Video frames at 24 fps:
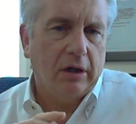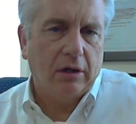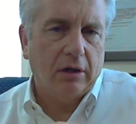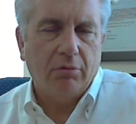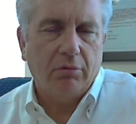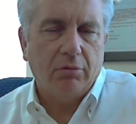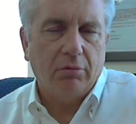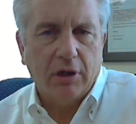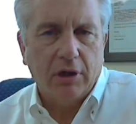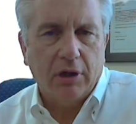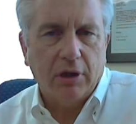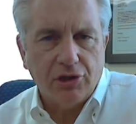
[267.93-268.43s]

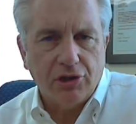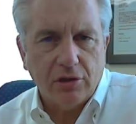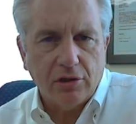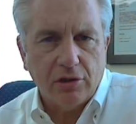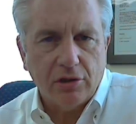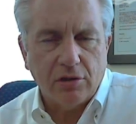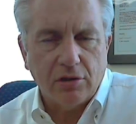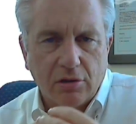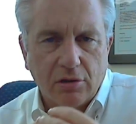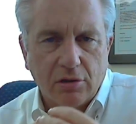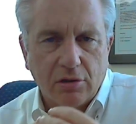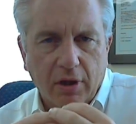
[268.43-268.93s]
religions.
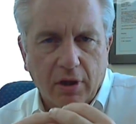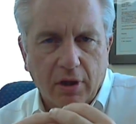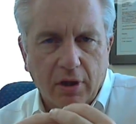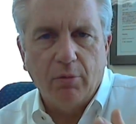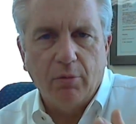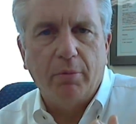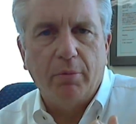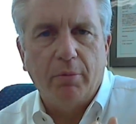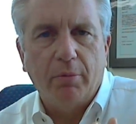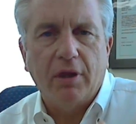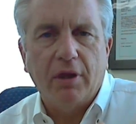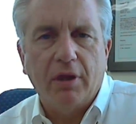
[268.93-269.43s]
So they
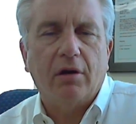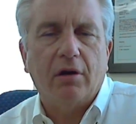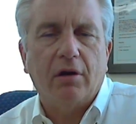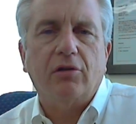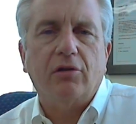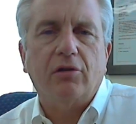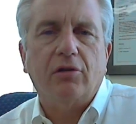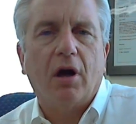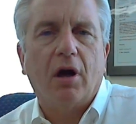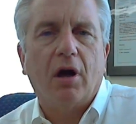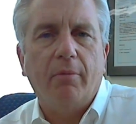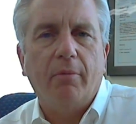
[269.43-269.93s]
will be there to
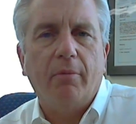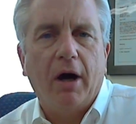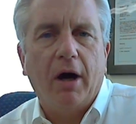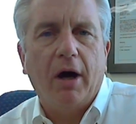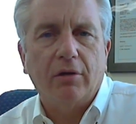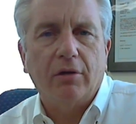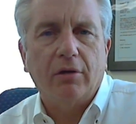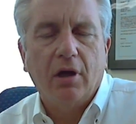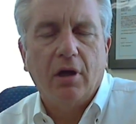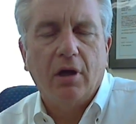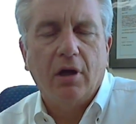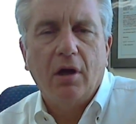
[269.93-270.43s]
talk
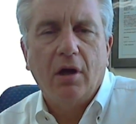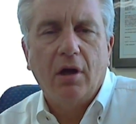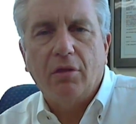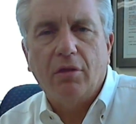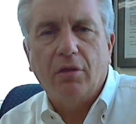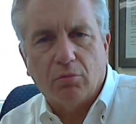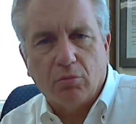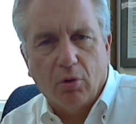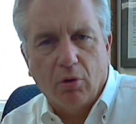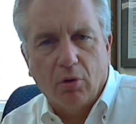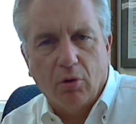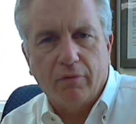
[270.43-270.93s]
about
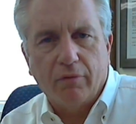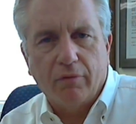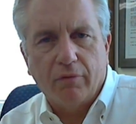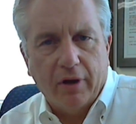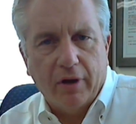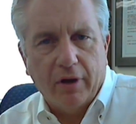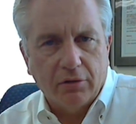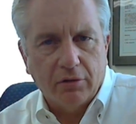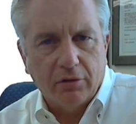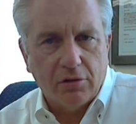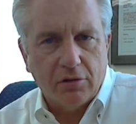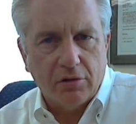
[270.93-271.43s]
the role of
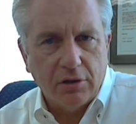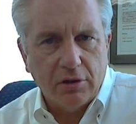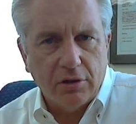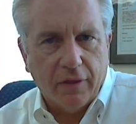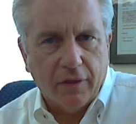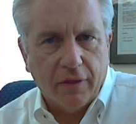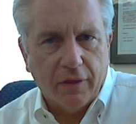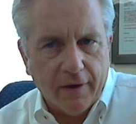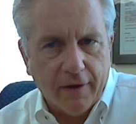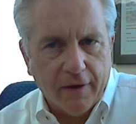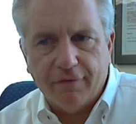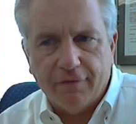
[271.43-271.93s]
elders
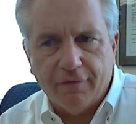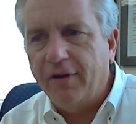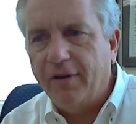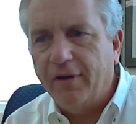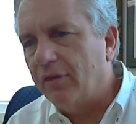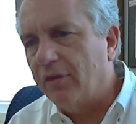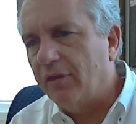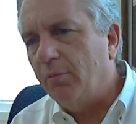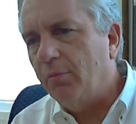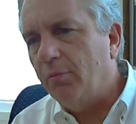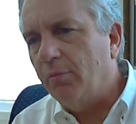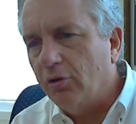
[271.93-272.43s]
in their
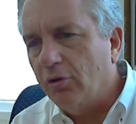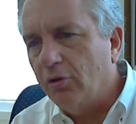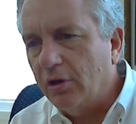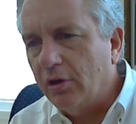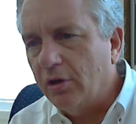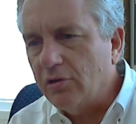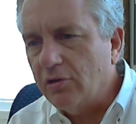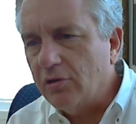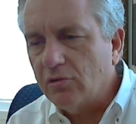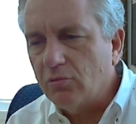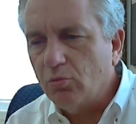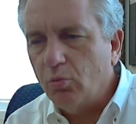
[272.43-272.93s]
faith
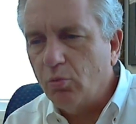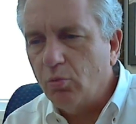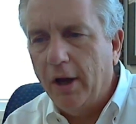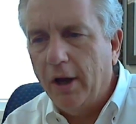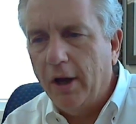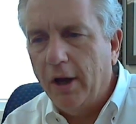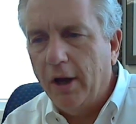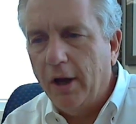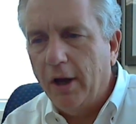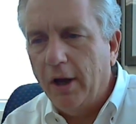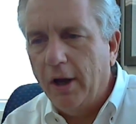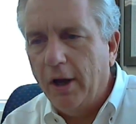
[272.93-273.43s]
communities as
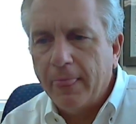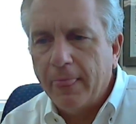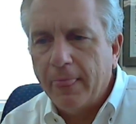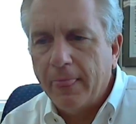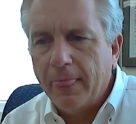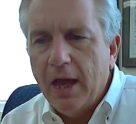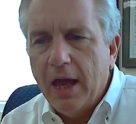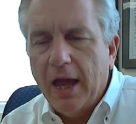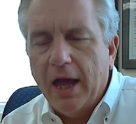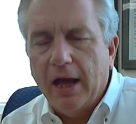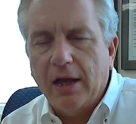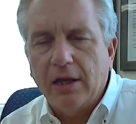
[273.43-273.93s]
well.
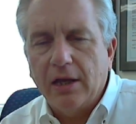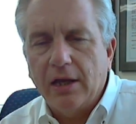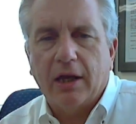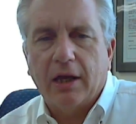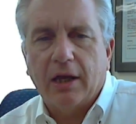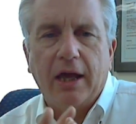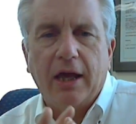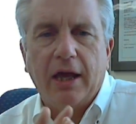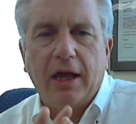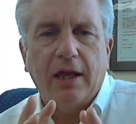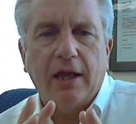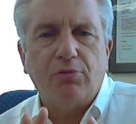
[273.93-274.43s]
And
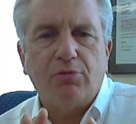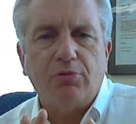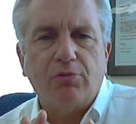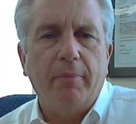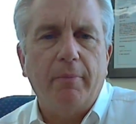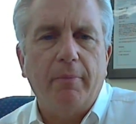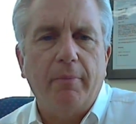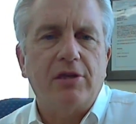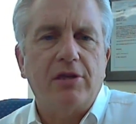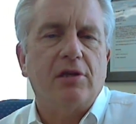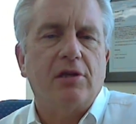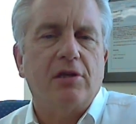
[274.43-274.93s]
again, that's what
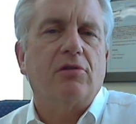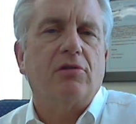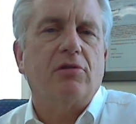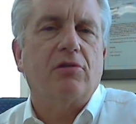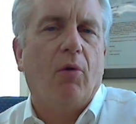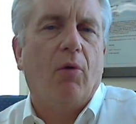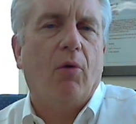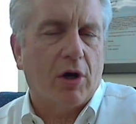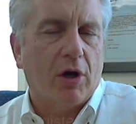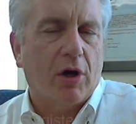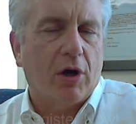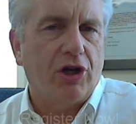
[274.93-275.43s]
makes this
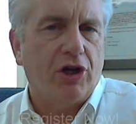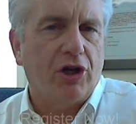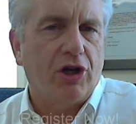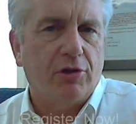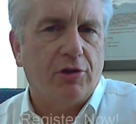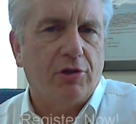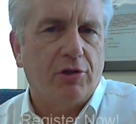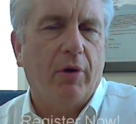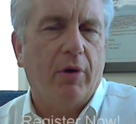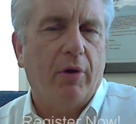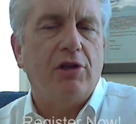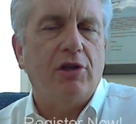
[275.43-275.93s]
workshop
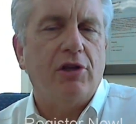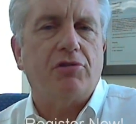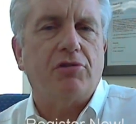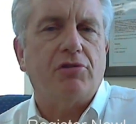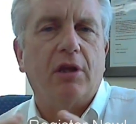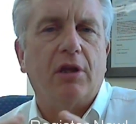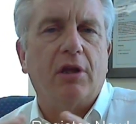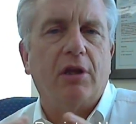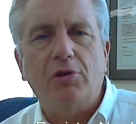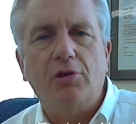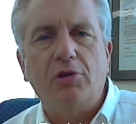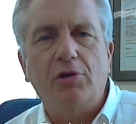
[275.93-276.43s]
so
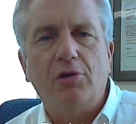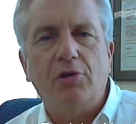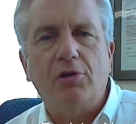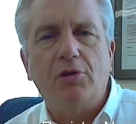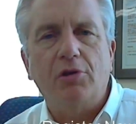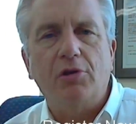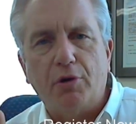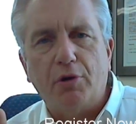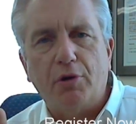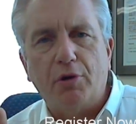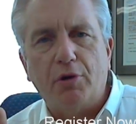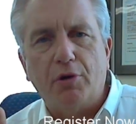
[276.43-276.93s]
interesting. When you see
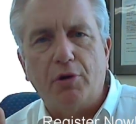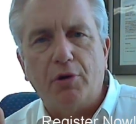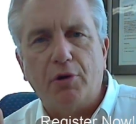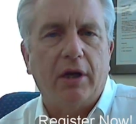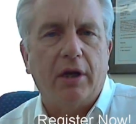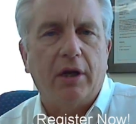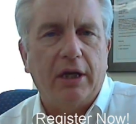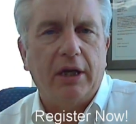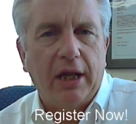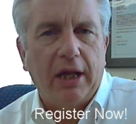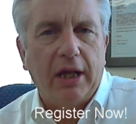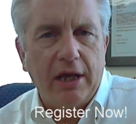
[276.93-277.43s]

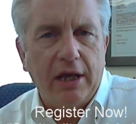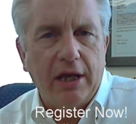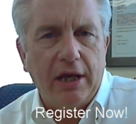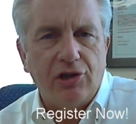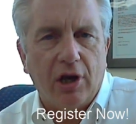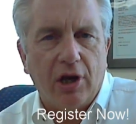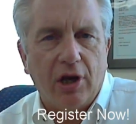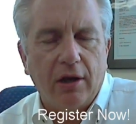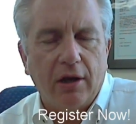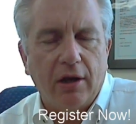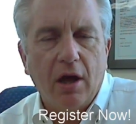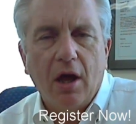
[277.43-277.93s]
spirituality and
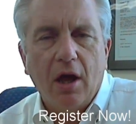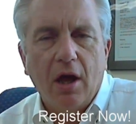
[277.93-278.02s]
aging,